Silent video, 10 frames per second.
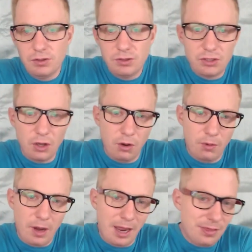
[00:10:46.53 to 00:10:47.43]

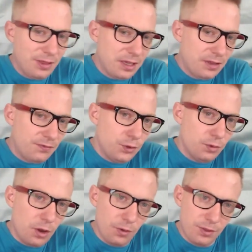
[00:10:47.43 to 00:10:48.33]
So I think if you
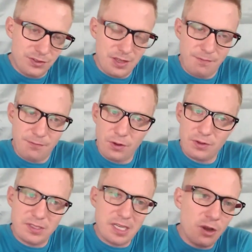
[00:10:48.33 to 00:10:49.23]
go the step further
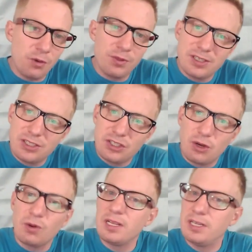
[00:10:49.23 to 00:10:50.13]
and say, no, this is
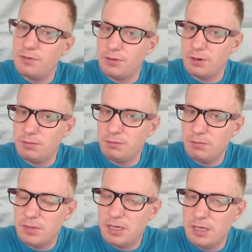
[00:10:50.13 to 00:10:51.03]
totally different,
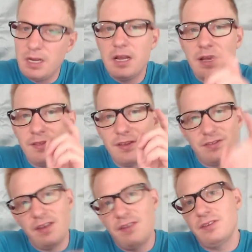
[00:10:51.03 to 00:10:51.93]
and
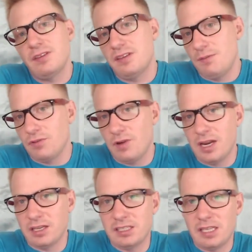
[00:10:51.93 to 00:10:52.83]
this isn't the
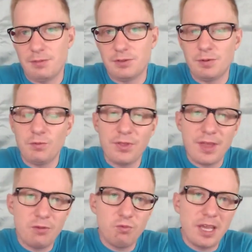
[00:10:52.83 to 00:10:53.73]
Democratic establishment, well,
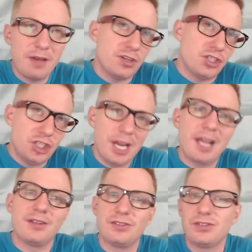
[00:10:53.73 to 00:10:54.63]
then we have a
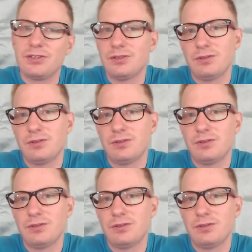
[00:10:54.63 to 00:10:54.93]
chance